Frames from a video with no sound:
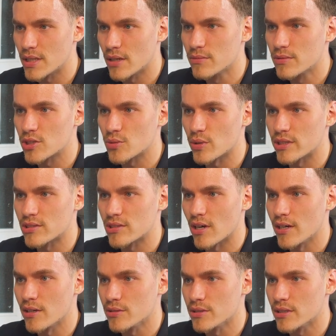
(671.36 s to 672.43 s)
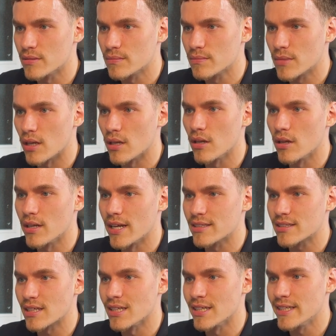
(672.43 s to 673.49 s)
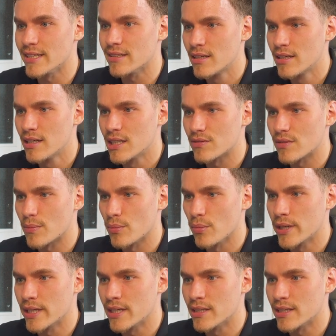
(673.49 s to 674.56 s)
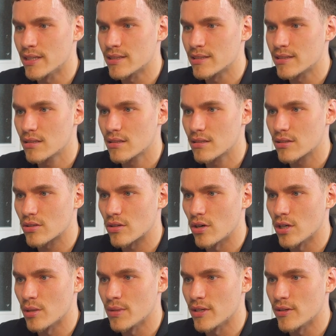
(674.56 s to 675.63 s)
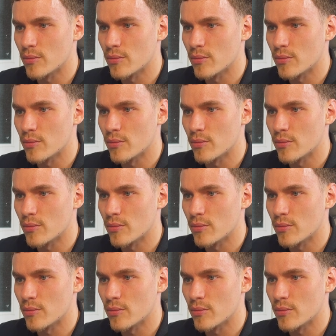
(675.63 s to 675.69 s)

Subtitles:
Swiss styled and a lot less clean. So if I bring in this column a little